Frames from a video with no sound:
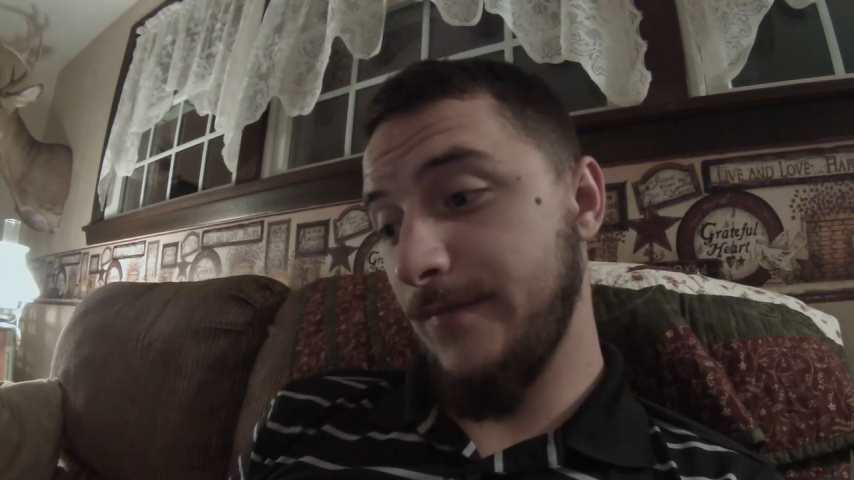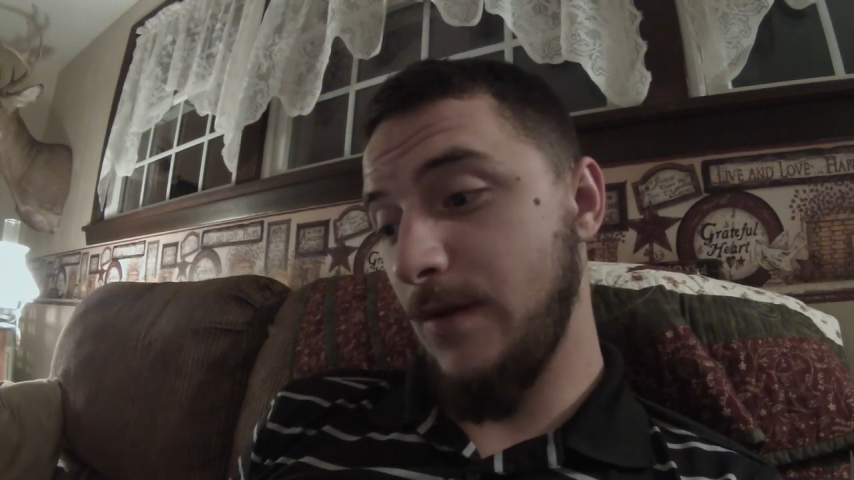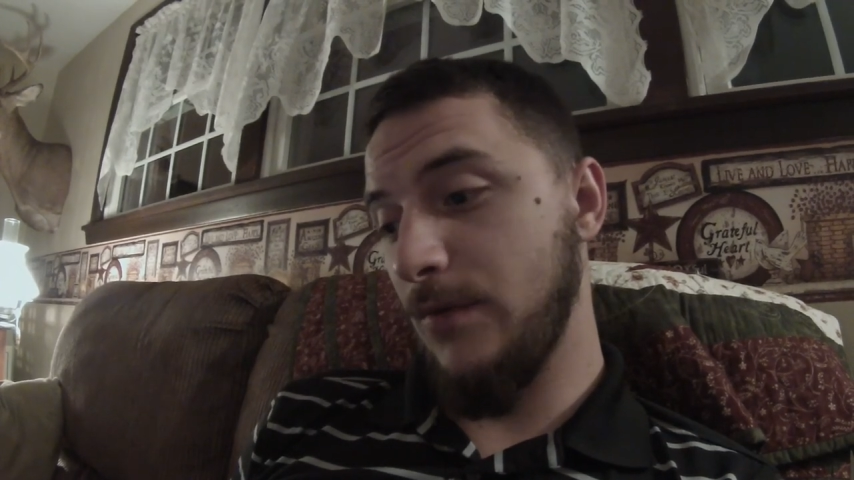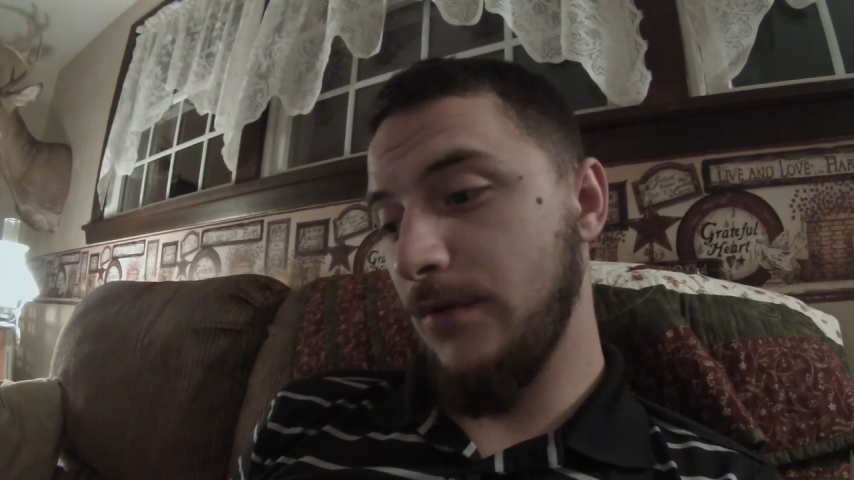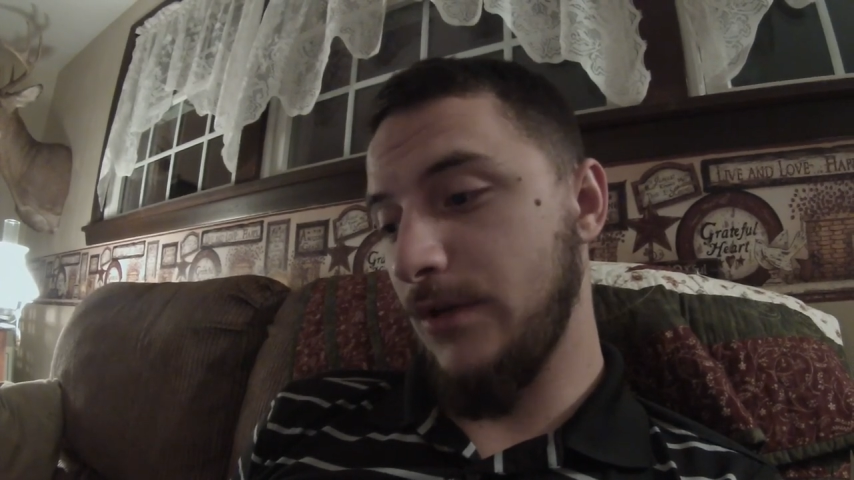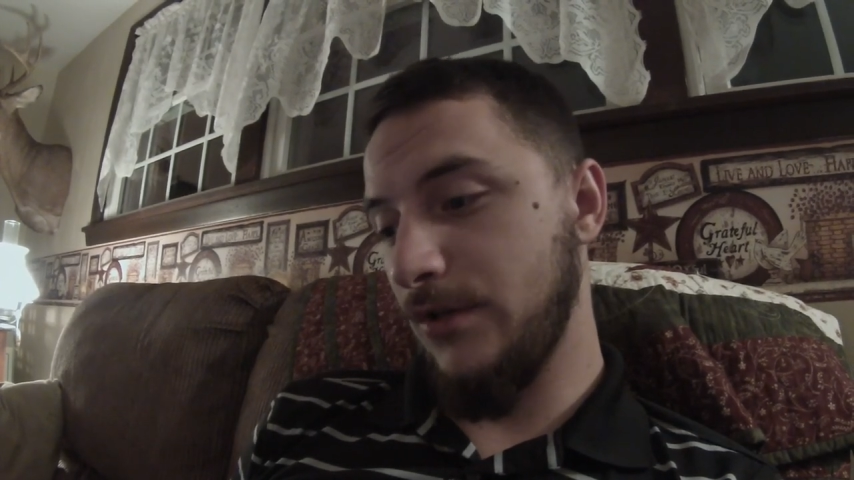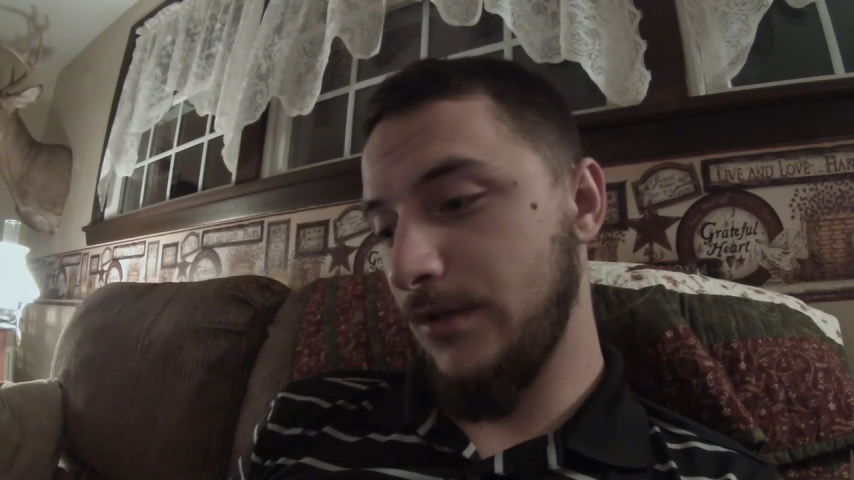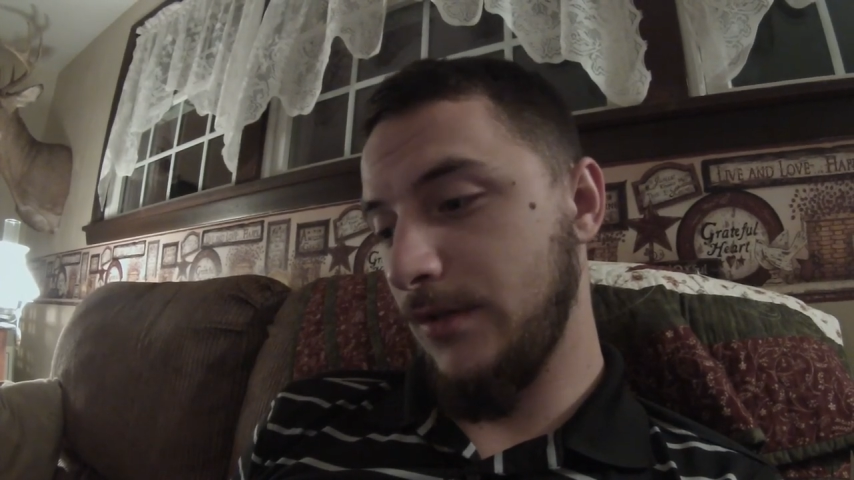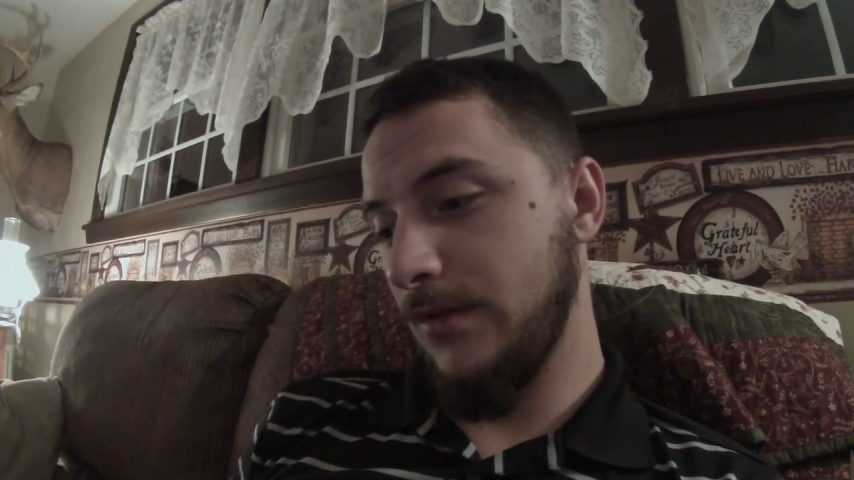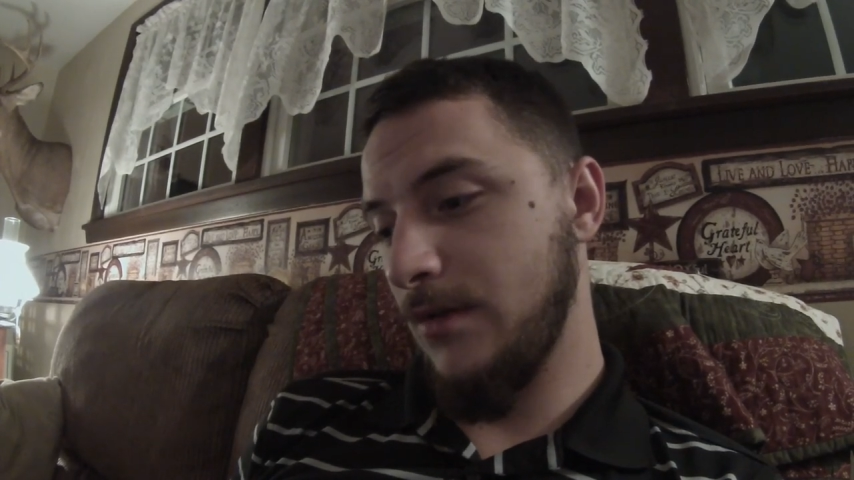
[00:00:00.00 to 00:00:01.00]
They were
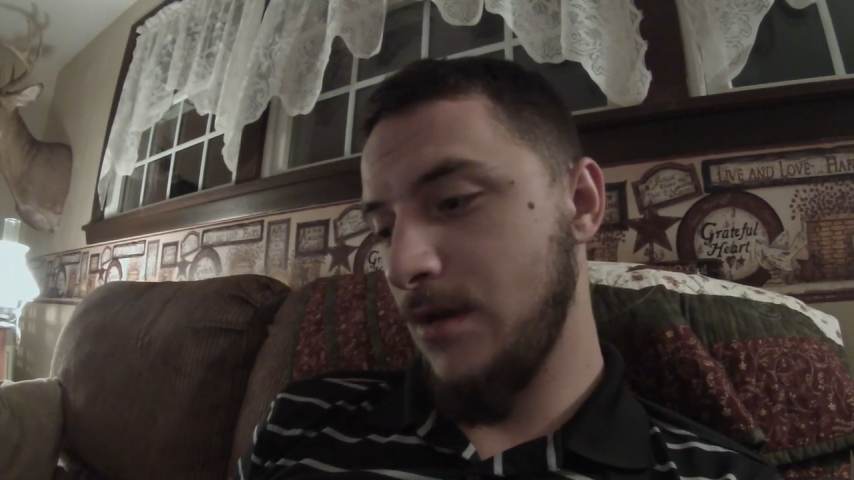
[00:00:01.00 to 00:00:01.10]
delicious.